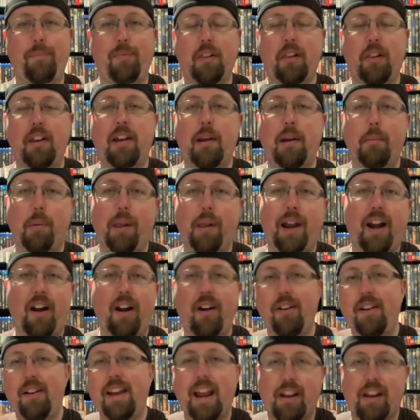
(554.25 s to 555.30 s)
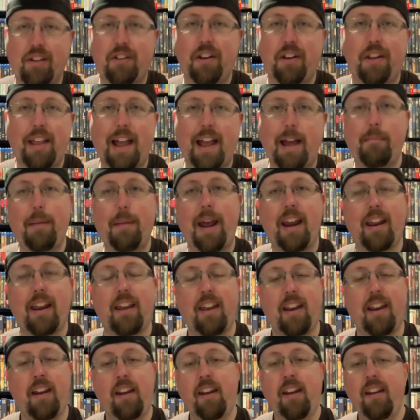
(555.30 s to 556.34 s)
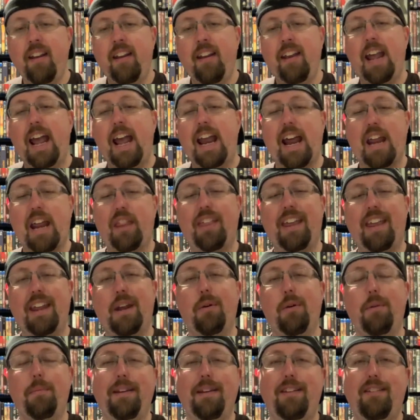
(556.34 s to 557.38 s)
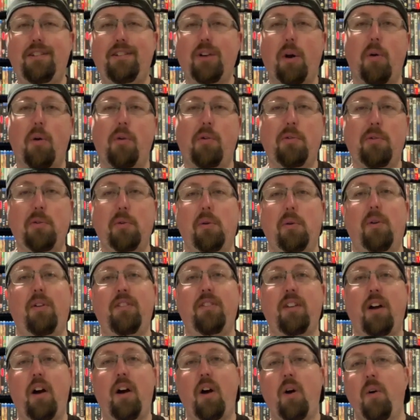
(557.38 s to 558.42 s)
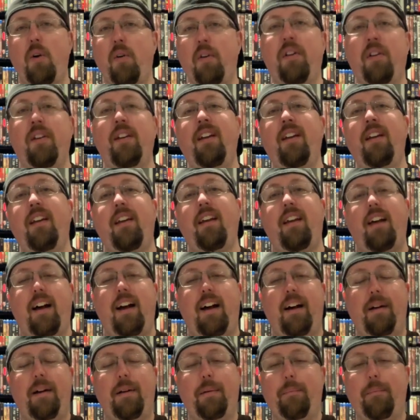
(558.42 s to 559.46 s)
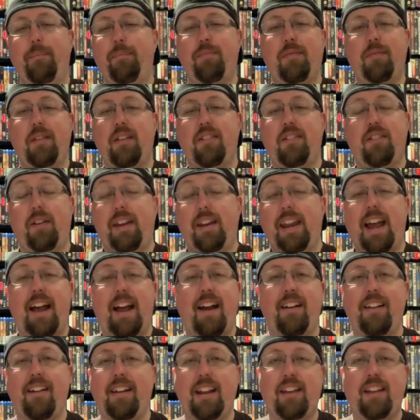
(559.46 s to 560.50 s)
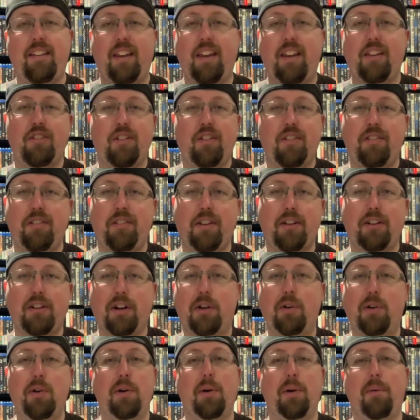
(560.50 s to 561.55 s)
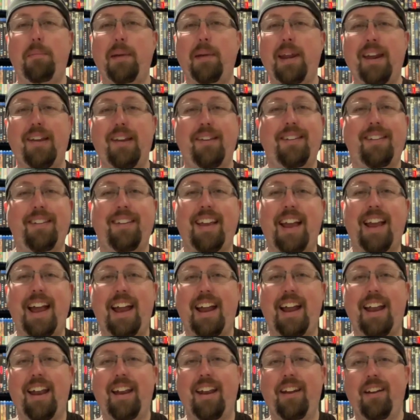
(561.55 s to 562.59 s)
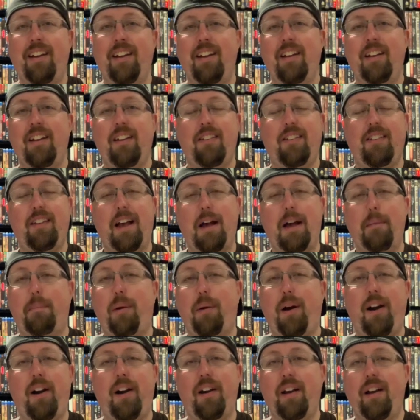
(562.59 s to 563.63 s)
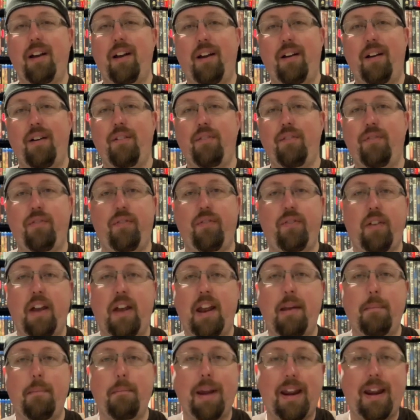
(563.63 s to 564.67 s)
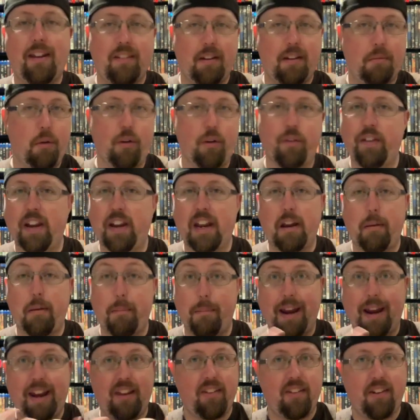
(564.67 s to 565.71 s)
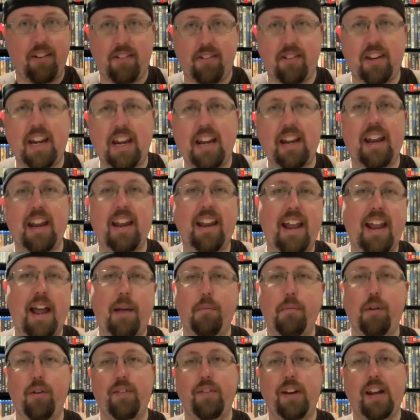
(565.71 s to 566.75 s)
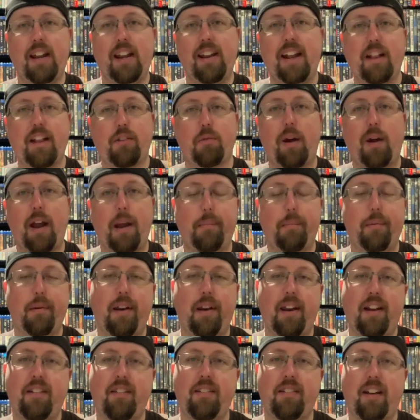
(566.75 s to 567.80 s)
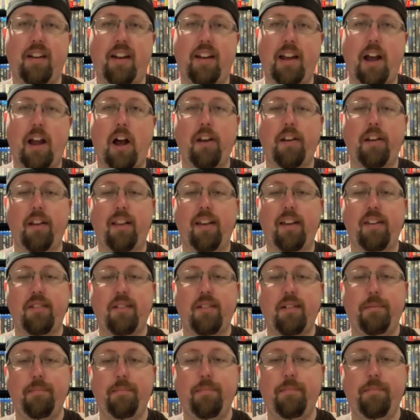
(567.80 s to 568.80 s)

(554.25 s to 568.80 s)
Linda Blair next to that mannequin, and I think it would be so cool to own. It's just such a cool piece and a part of an amazing movie, an amazing scene in that movie, and that's why I put it on the list.